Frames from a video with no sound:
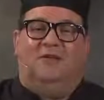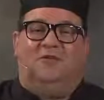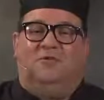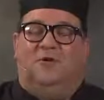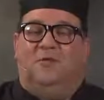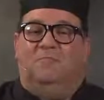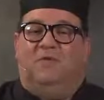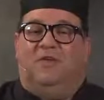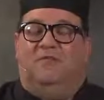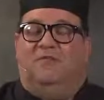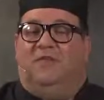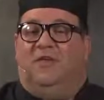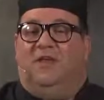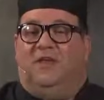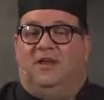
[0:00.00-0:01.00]
to our beef
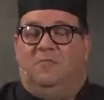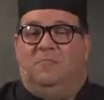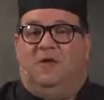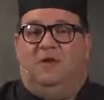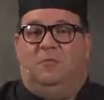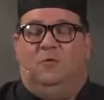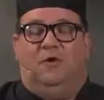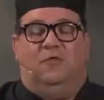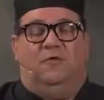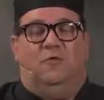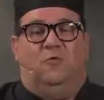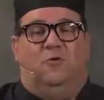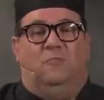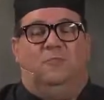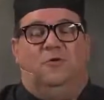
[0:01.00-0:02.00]
fajita meat, one of the
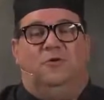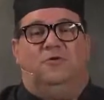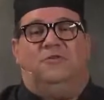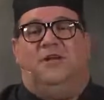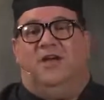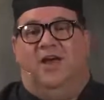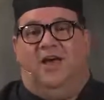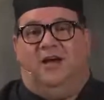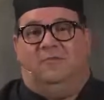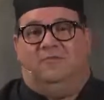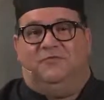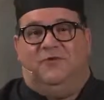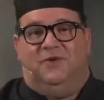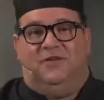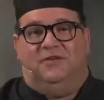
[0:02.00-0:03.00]
core protein items
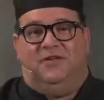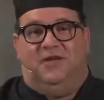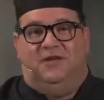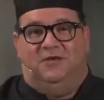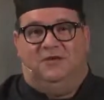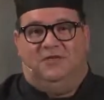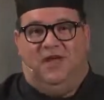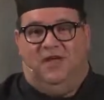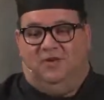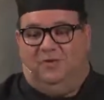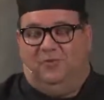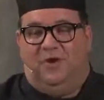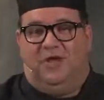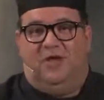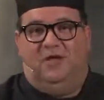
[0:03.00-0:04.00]
for Contigo
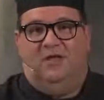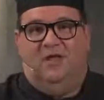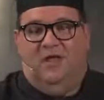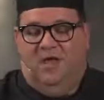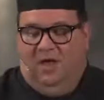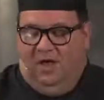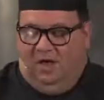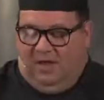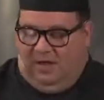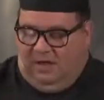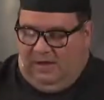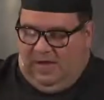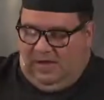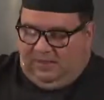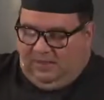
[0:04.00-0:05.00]
Taqueria.
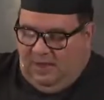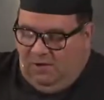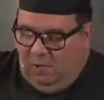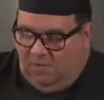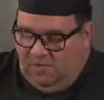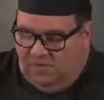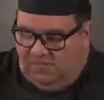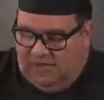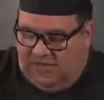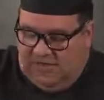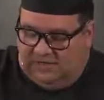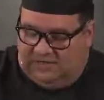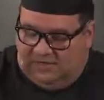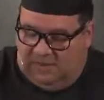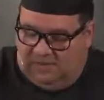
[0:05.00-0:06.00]
As I open the
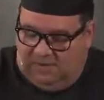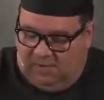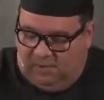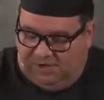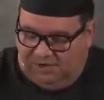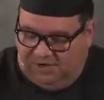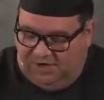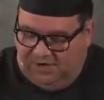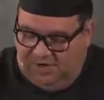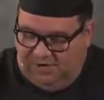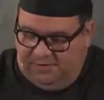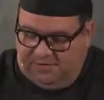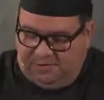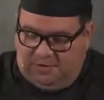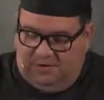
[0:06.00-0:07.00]
box up, I want you to
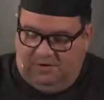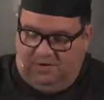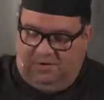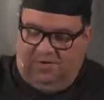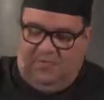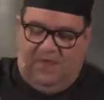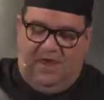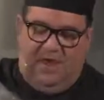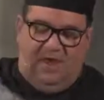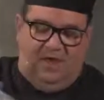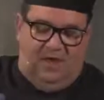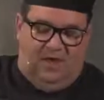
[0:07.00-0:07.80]
notice when I hold the bag